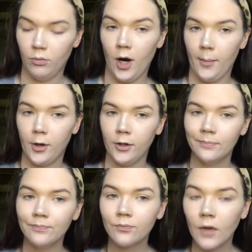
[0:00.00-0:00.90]
primer.
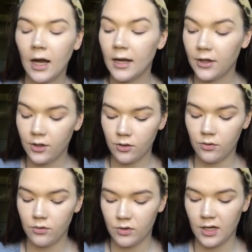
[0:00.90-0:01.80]
I
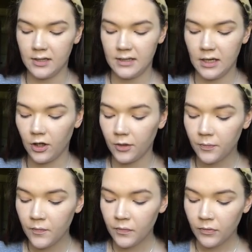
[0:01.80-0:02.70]
use concealer.
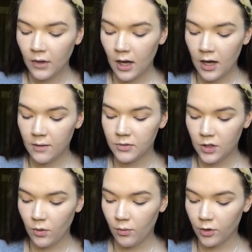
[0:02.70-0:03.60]

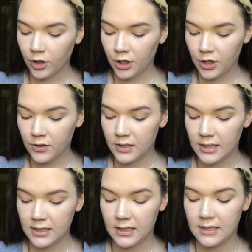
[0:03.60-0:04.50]
So what we're gonna use
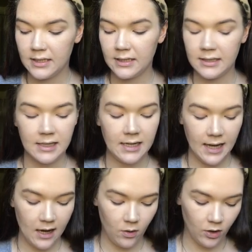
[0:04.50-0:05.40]
is the
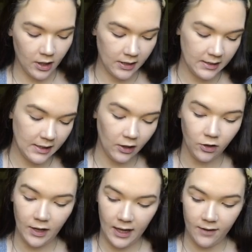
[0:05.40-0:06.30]
16 hour
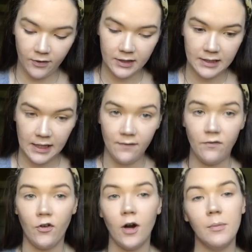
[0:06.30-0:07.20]
concealer that I
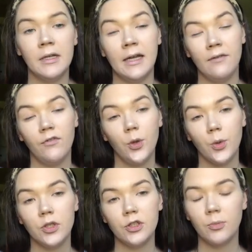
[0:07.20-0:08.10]
received from an
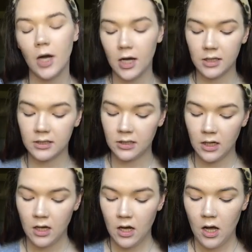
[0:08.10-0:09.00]
influencer box.
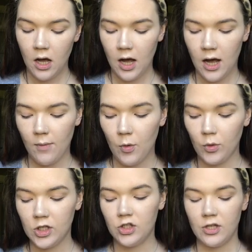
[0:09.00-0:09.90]

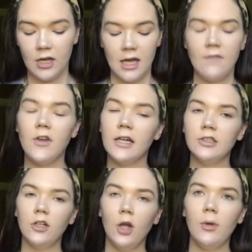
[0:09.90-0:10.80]
Which, if you guys
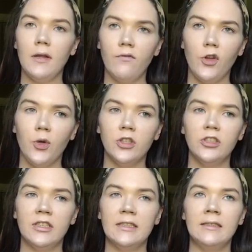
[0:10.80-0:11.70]
don't know what
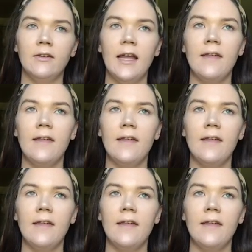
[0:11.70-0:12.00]
influencer